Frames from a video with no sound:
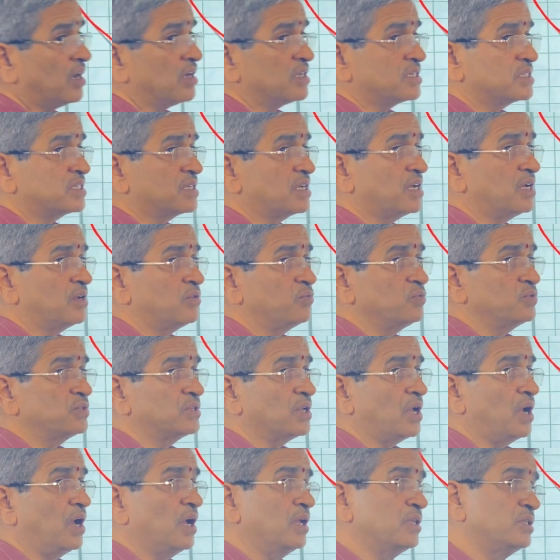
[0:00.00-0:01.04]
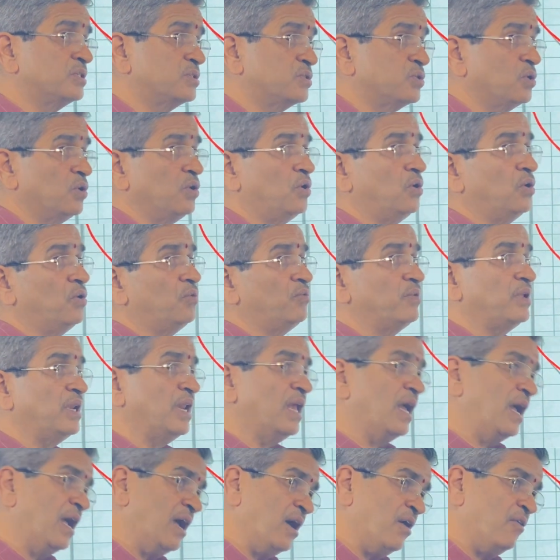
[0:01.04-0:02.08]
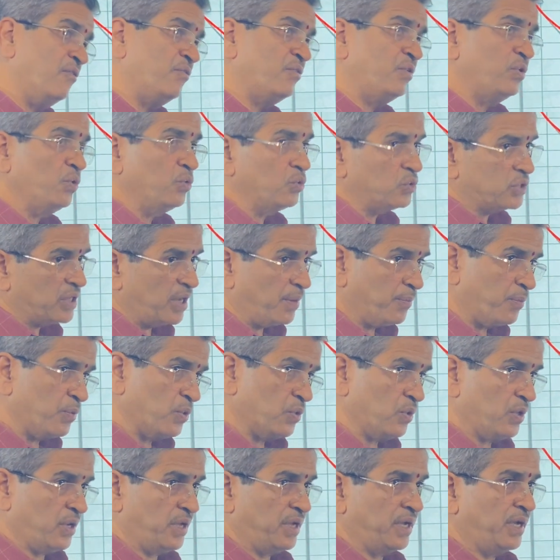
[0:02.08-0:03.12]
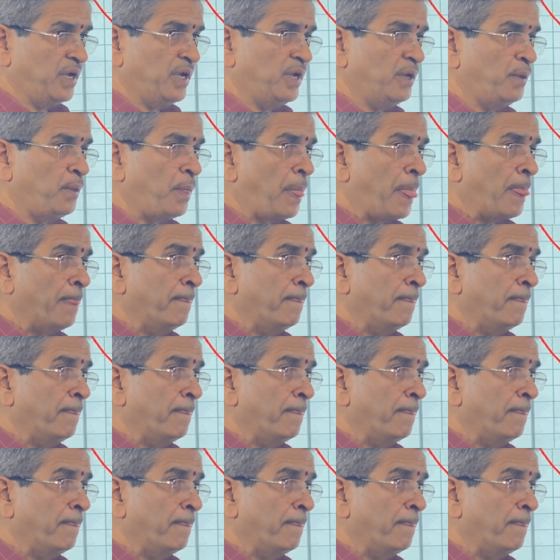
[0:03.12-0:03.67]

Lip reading: cost curves also will have U shape only,